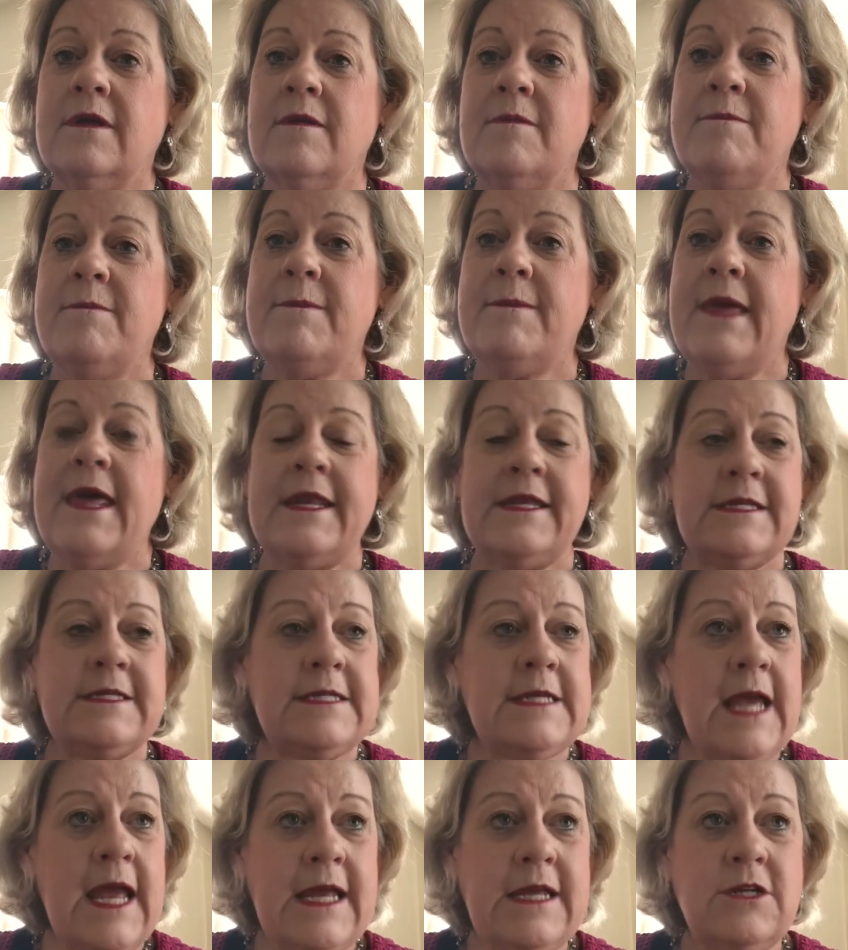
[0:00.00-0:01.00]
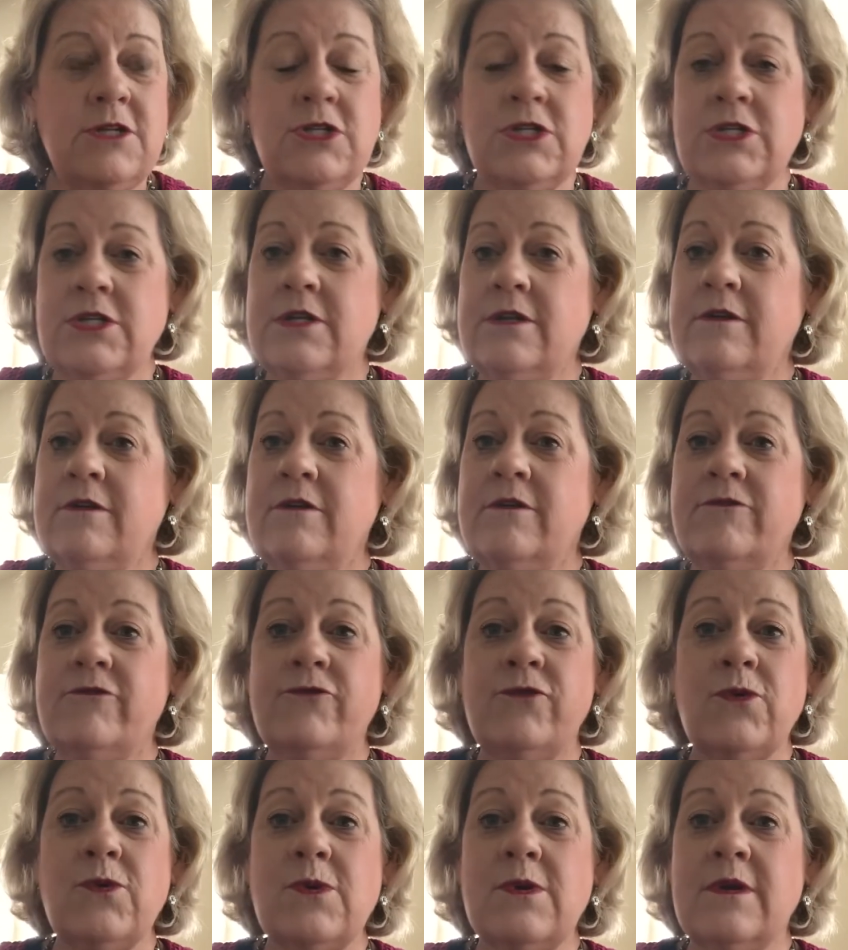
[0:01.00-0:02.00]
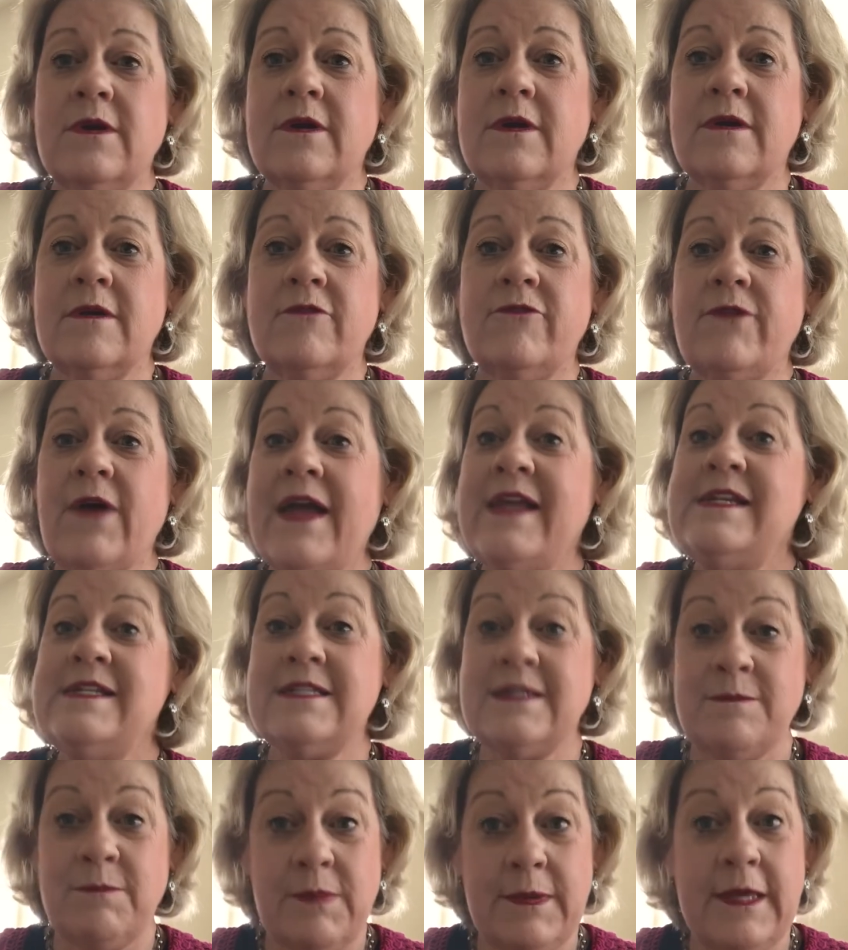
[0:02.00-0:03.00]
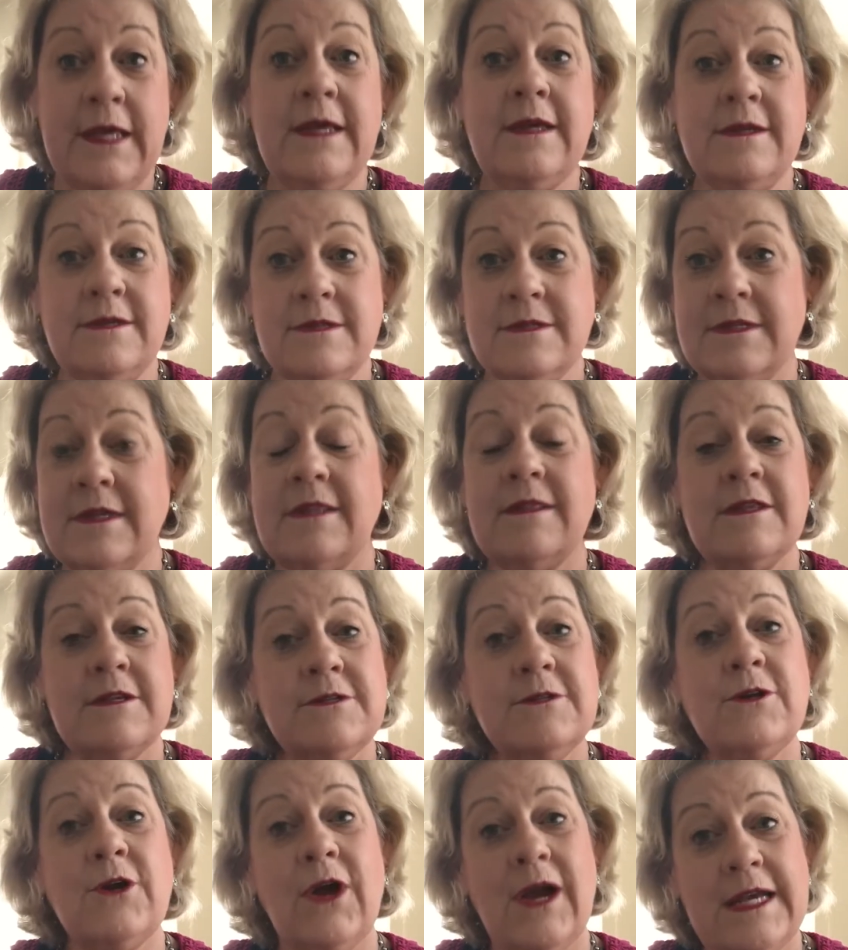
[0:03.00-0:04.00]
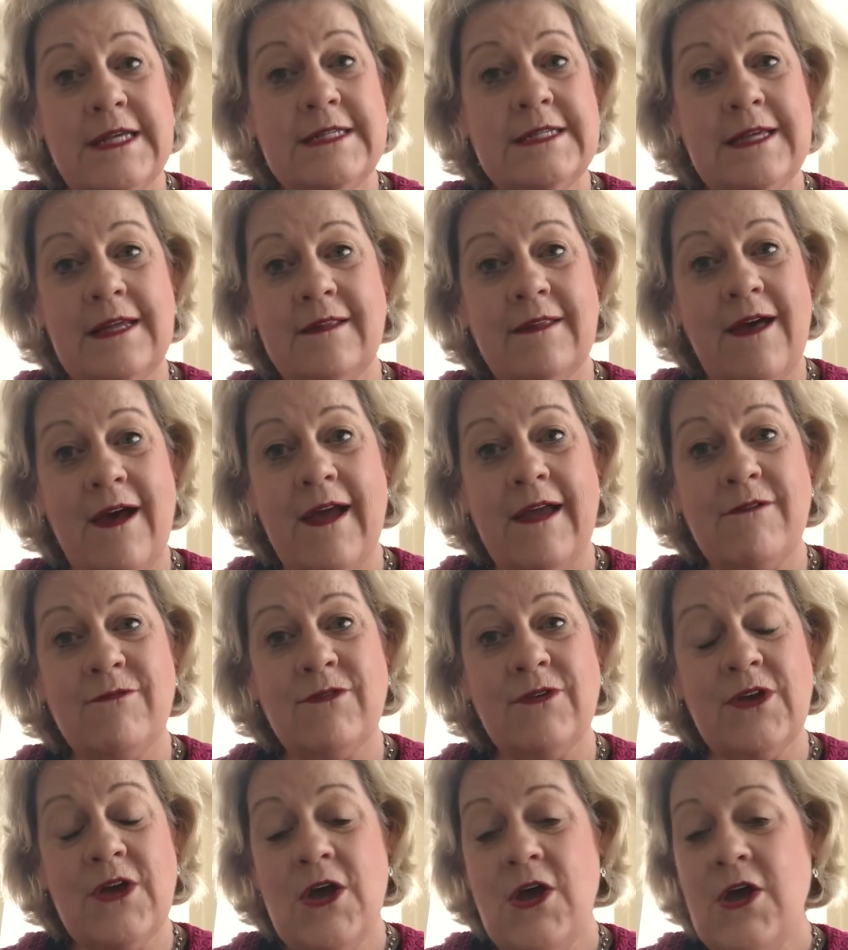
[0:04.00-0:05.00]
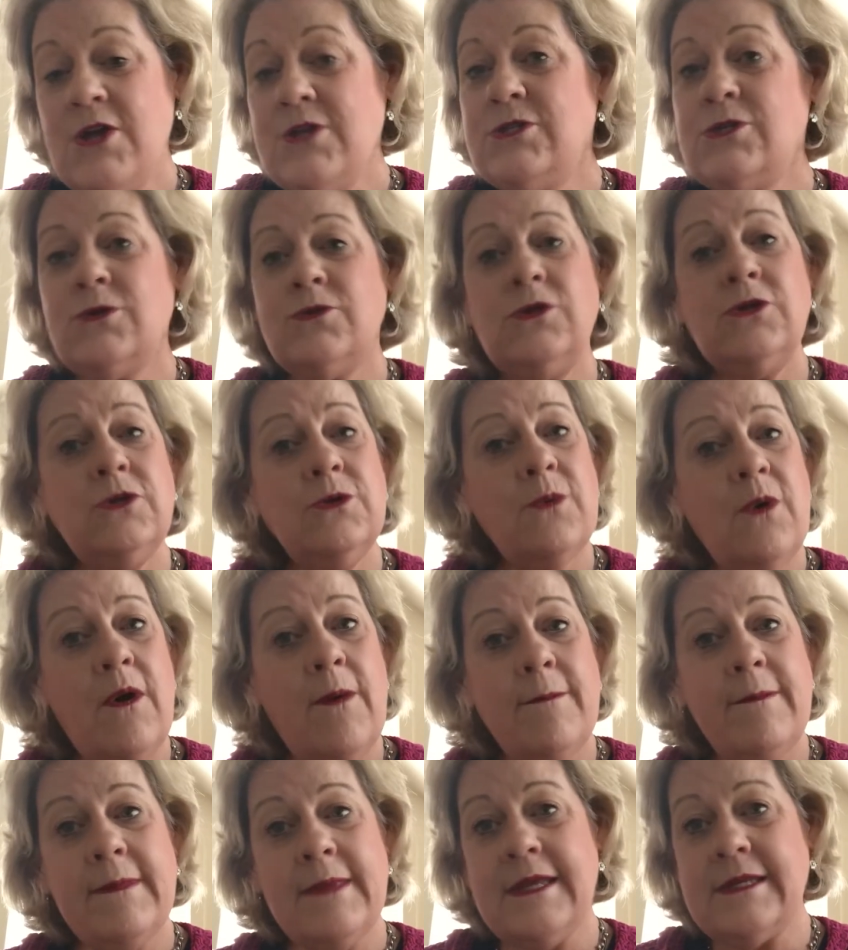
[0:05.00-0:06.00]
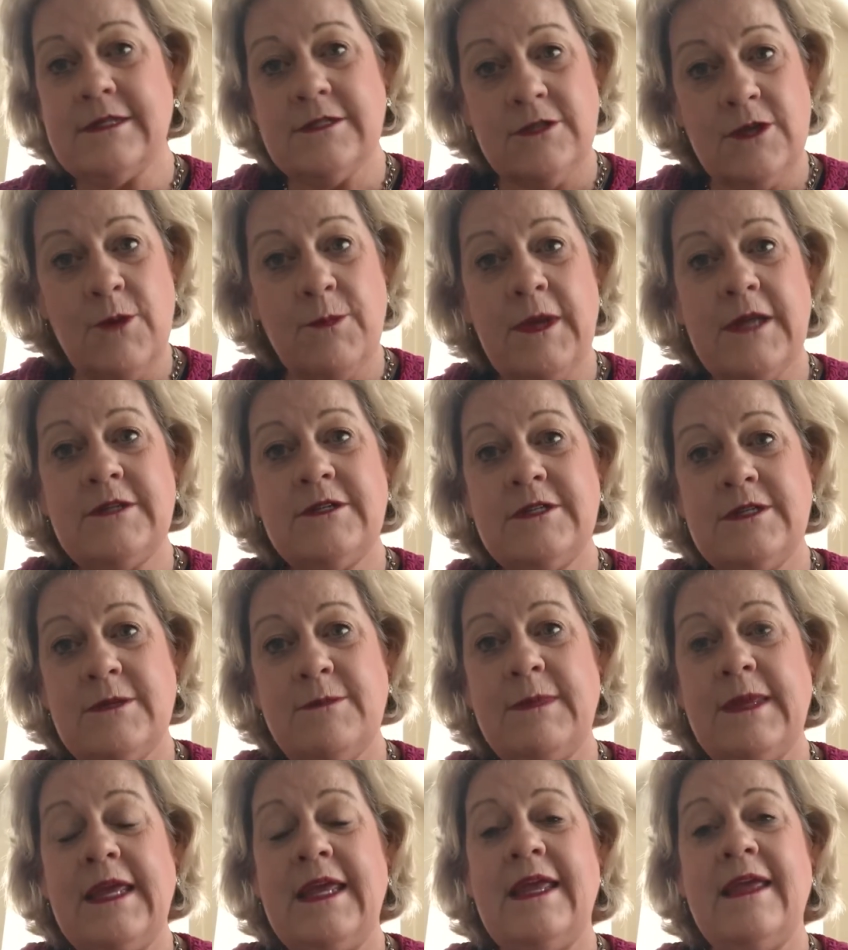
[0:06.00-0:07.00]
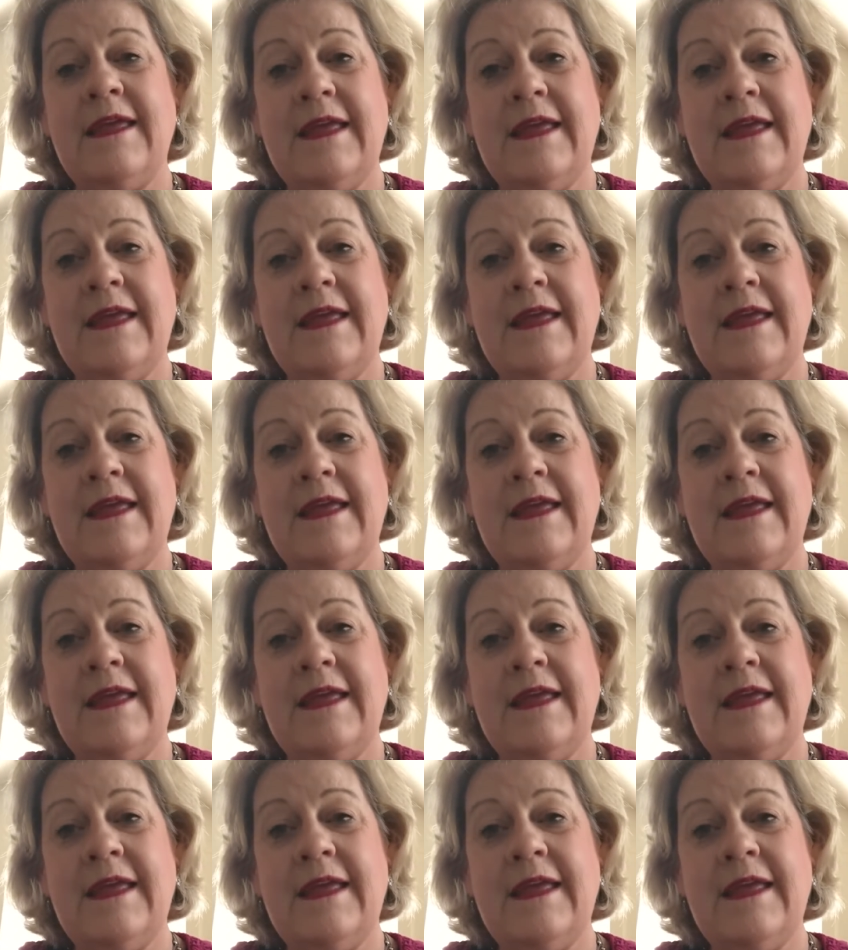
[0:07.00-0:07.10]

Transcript: meditation, for finding peace in this crazy life. So you all meant so much to me